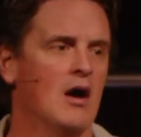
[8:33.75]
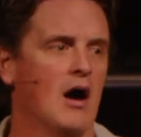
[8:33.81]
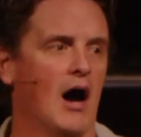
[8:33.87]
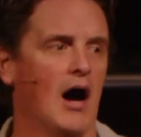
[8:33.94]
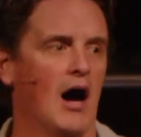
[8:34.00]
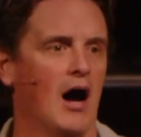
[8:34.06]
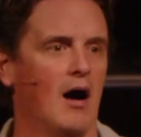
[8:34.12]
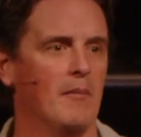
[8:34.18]

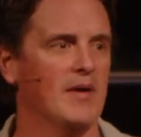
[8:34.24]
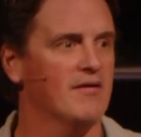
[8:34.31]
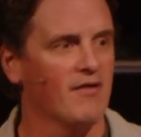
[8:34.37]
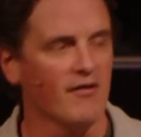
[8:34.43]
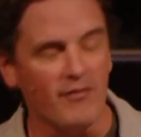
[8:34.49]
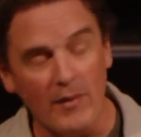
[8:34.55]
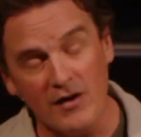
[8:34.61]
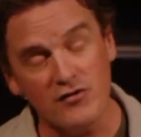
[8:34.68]
Even
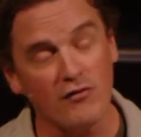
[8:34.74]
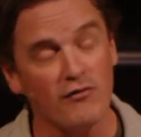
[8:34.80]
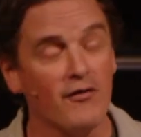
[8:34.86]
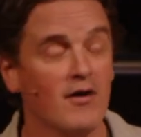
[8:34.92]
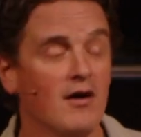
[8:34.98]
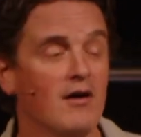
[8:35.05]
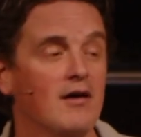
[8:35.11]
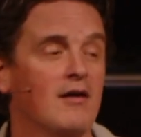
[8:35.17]
if I'm not your
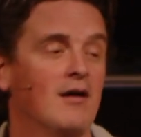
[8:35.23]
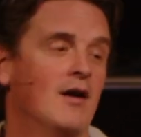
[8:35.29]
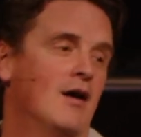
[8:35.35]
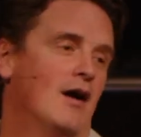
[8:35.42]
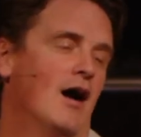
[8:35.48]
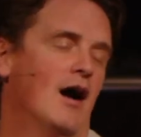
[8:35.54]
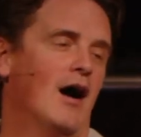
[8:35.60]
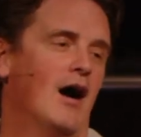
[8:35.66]
friend,
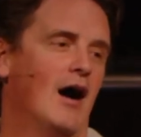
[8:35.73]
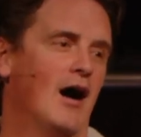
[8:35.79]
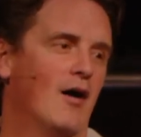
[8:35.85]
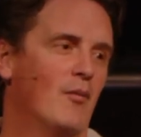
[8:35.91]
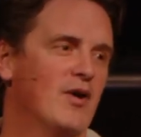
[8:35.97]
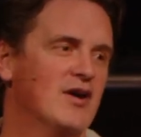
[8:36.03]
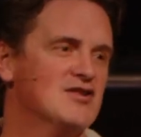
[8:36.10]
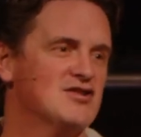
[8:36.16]

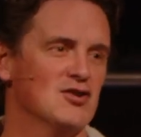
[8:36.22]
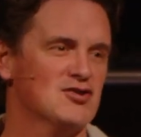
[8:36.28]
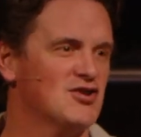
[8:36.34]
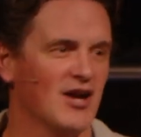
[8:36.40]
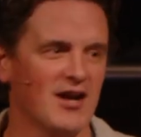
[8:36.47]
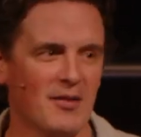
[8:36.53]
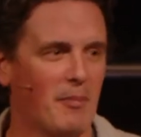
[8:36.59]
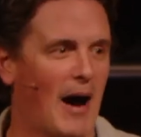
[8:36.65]
we can still
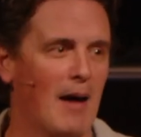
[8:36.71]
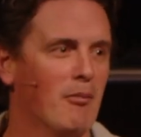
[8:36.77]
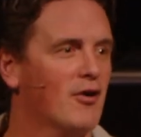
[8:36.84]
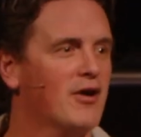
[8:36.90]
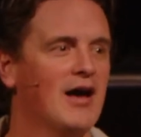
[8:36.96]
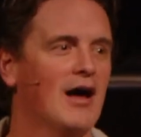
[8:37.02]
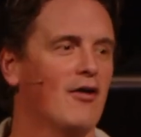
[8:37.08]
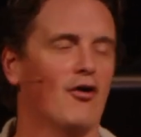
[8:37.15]
study the Bible
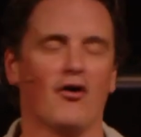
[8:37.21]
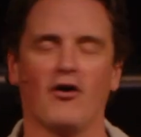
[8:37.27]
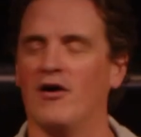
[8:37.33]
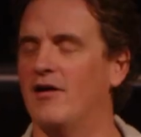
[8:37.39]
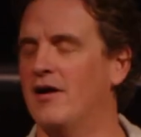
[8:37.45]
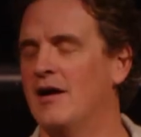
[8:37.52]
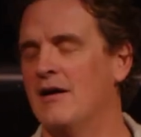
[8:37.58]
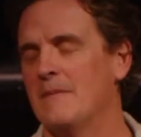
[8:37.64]
together
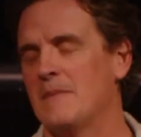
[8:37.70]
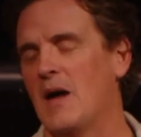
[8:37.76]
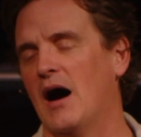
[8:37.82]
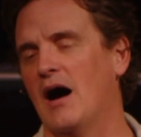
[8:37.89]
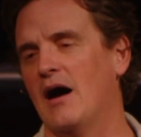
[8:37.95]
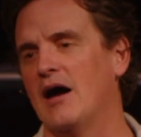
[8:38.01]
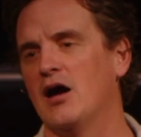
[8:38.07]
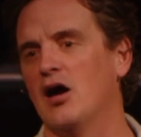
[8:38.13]

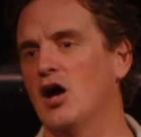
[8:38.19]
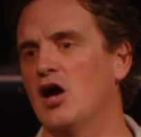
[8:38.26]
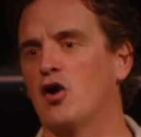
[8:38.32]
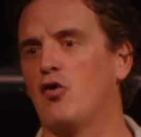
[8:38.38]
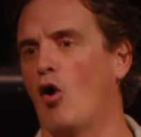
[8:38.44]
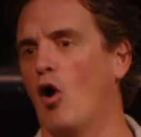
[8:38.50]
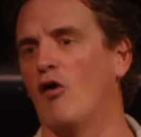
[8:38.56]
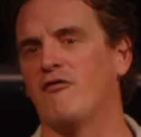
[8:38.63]
and
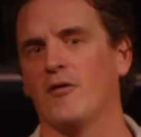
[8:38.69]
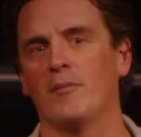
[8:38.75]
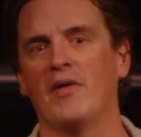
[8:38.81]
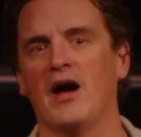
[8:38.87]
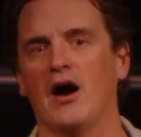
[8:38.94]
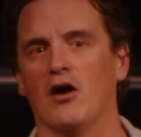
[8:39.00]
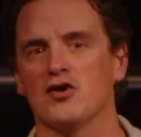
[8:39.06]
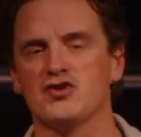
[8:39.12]
grow from
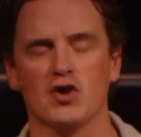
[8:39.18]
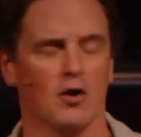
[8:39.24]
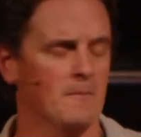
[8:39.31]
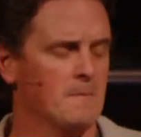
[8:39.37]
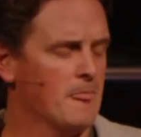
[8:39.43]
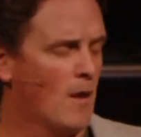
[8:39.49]
there. So